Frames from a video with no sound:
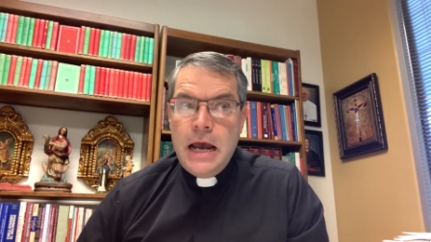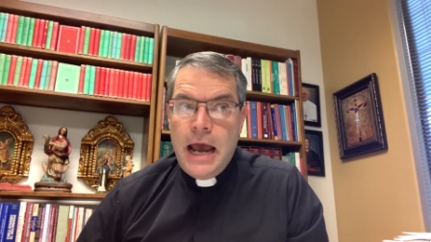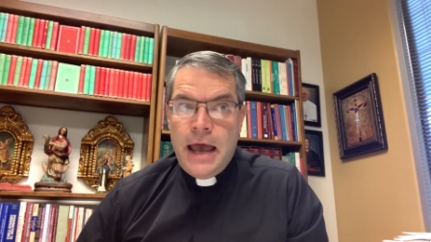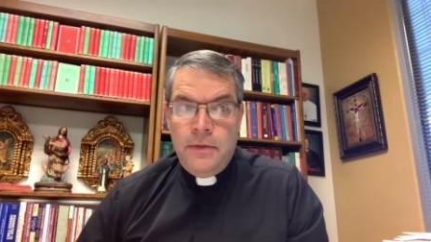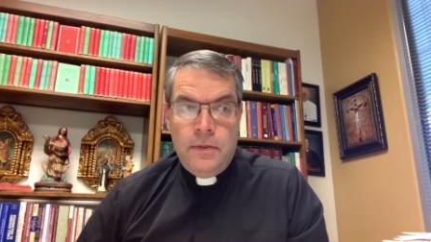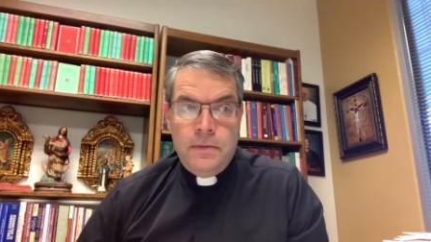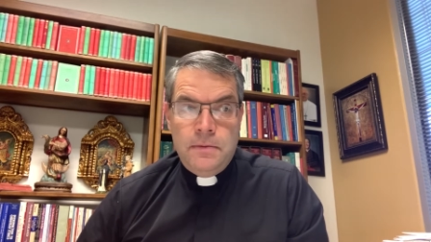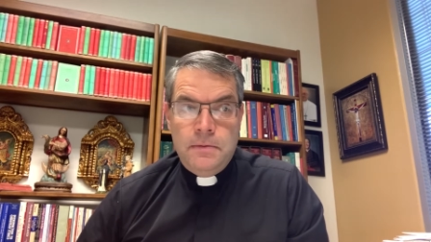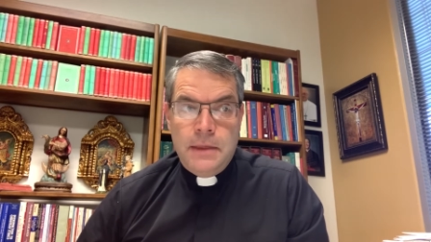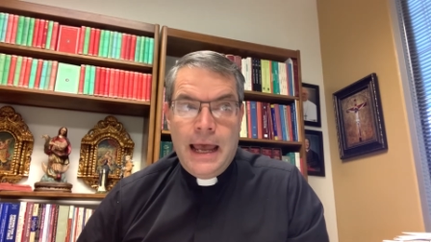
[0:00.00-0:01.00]
And
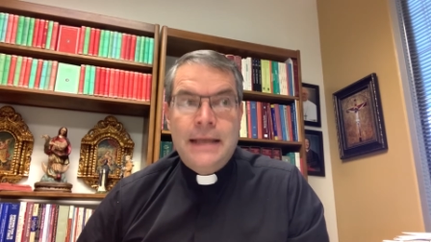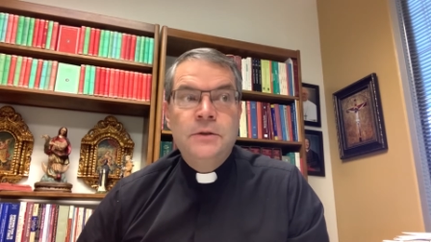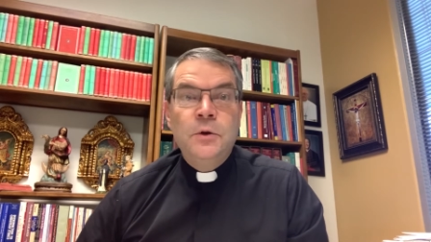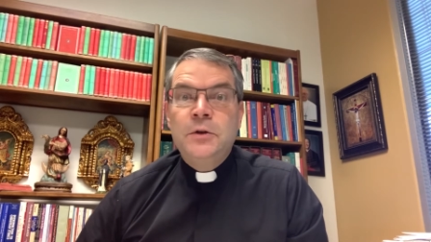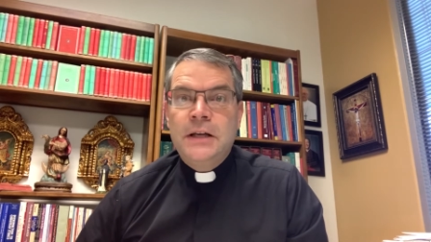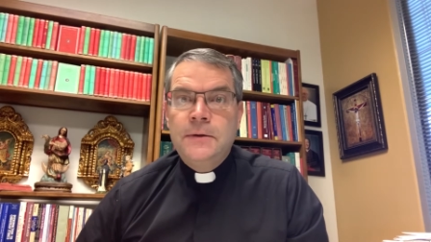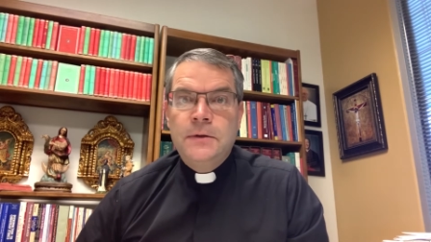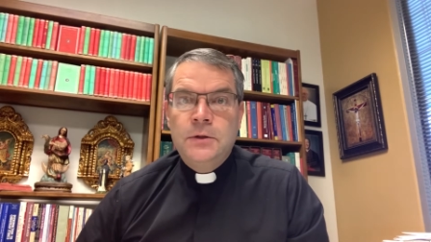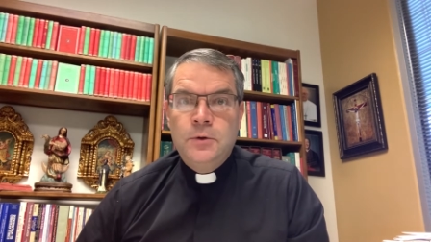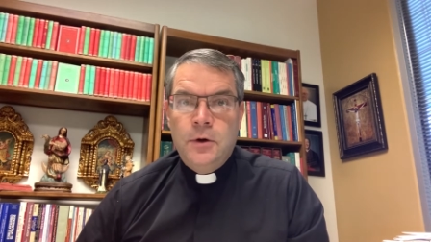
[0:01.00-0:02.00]
as Luke tells the
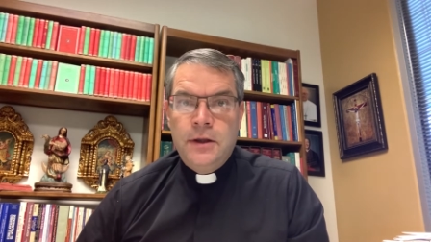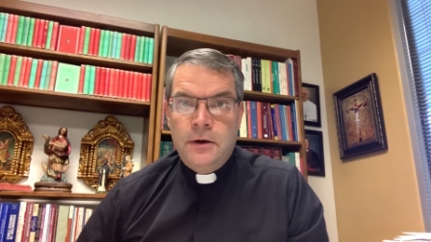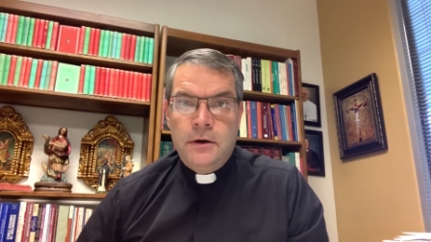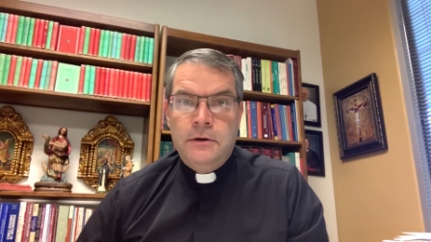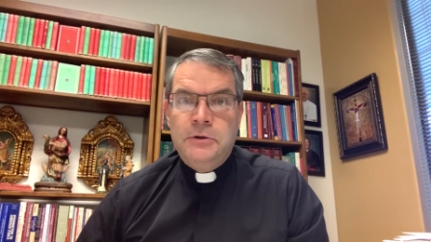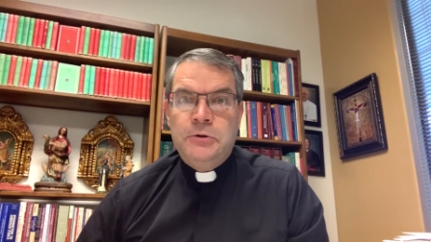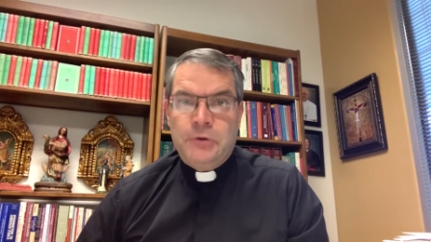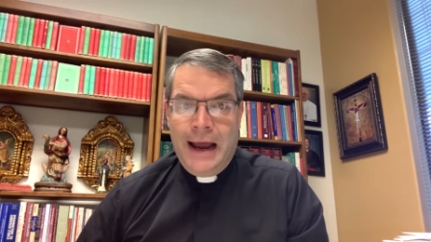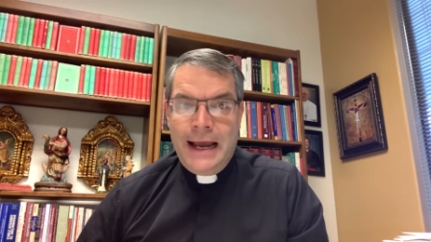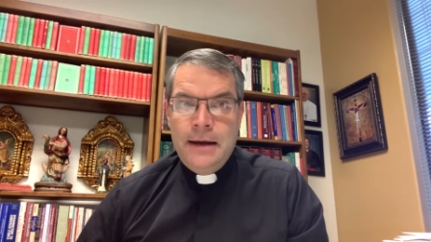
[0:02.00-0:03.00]
story, they're going to
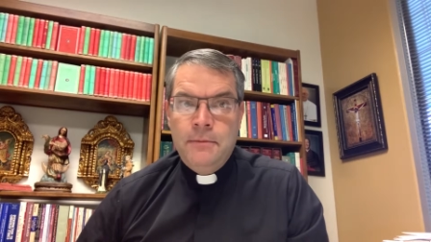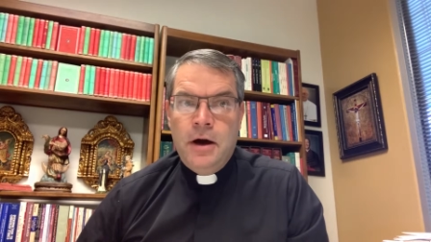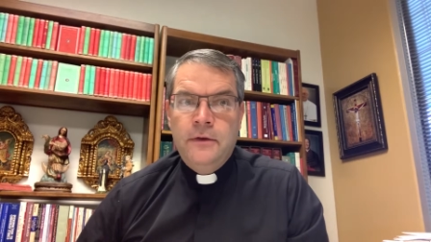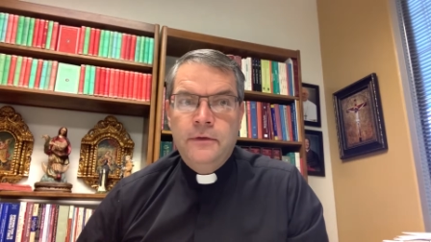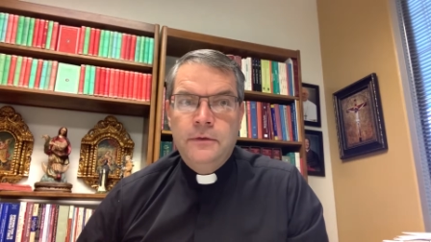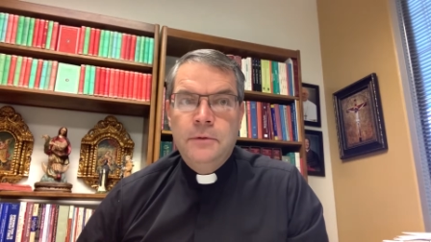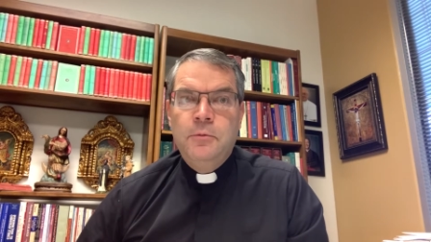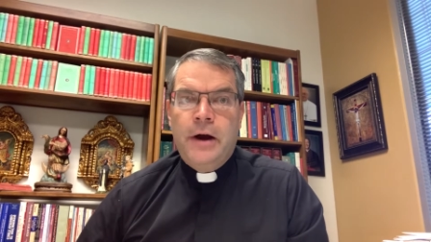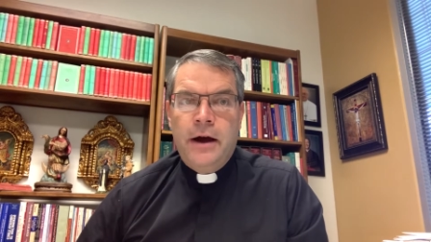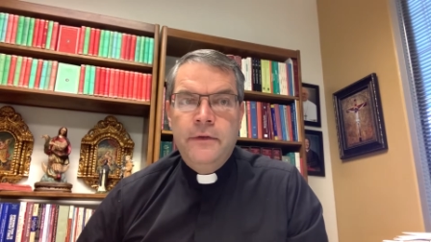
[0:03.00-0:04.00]
drag him off the
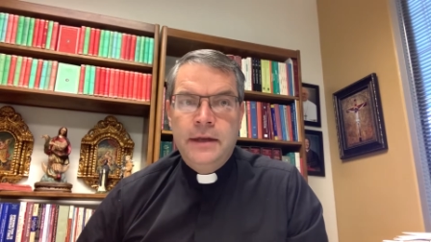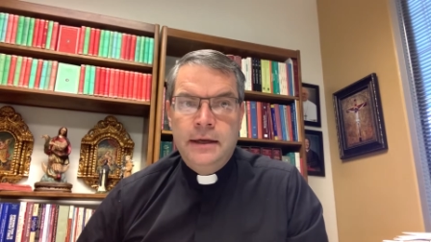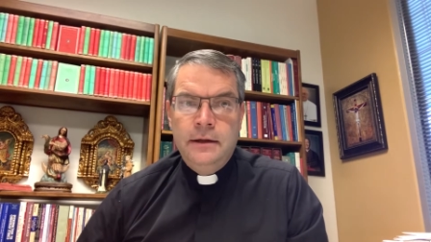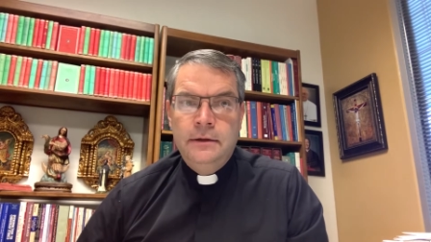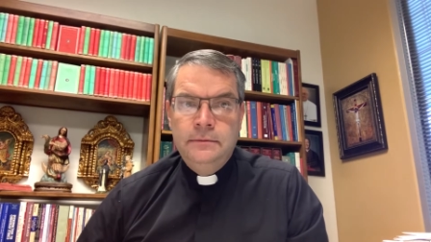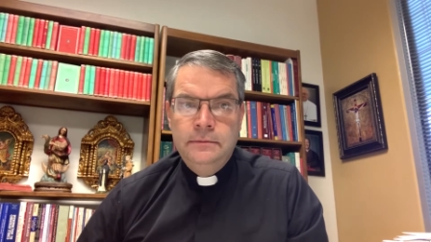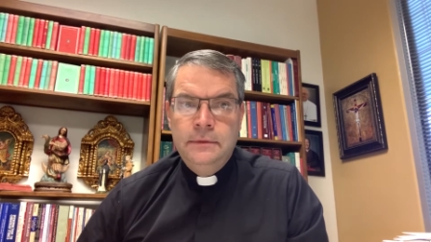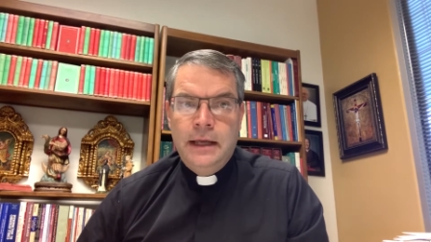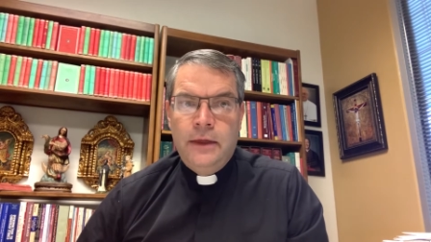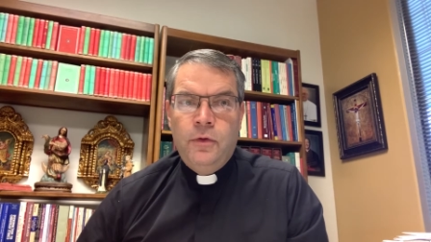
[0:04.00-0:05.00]
brow of the hill
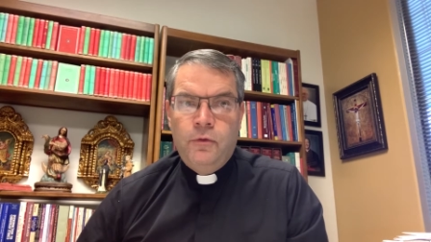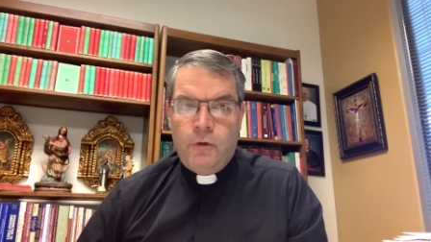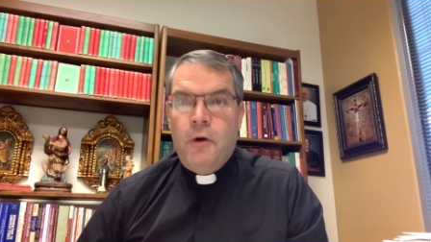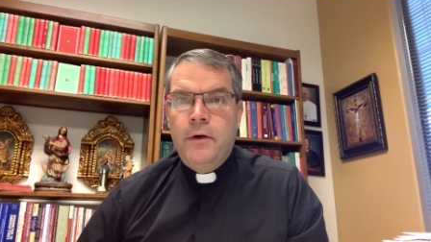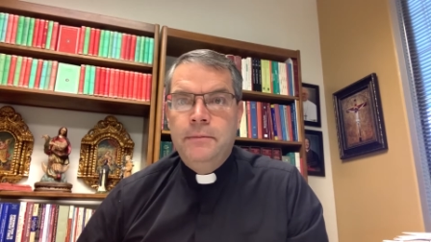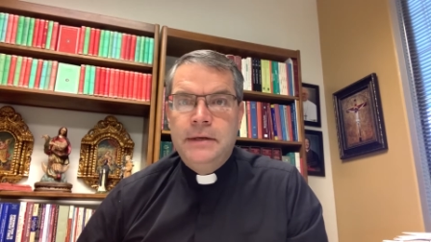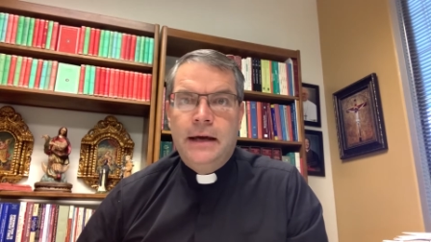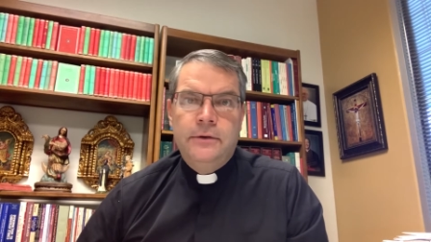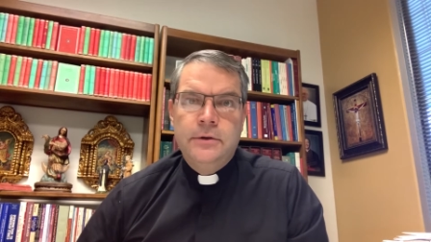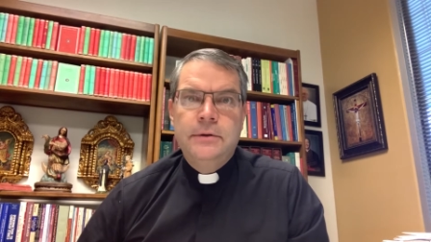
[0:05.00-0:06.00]
and throw him
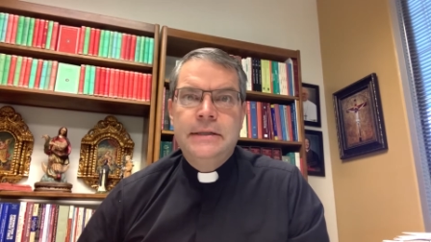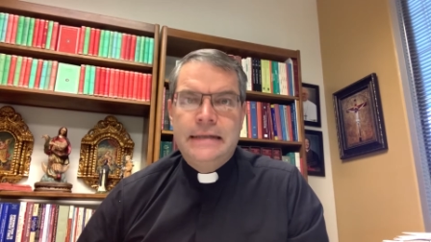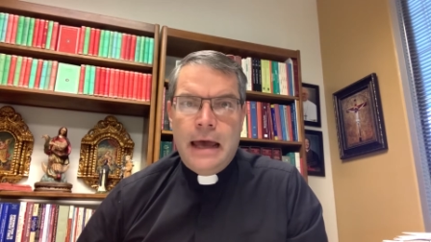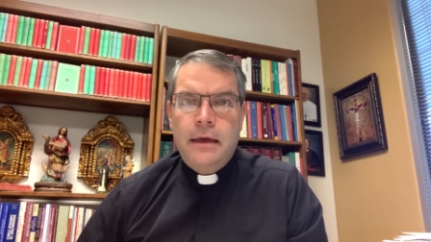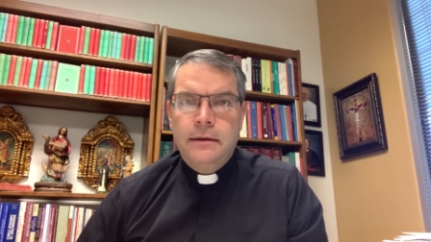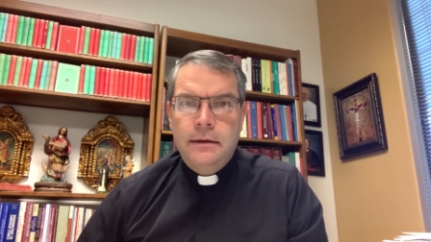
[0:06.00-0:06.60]
down to his death.